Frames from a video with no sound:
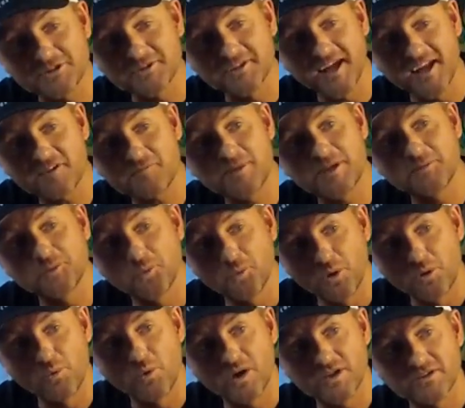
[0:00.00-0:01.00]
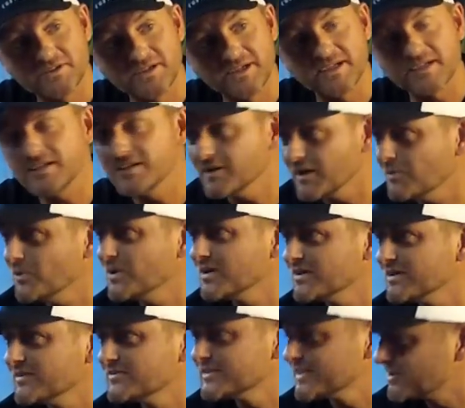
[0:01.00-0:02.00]
a lot of people were wondering, you know, I wonder
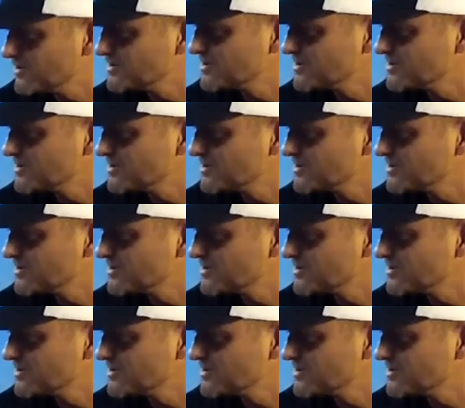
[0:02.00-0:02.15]
if she goes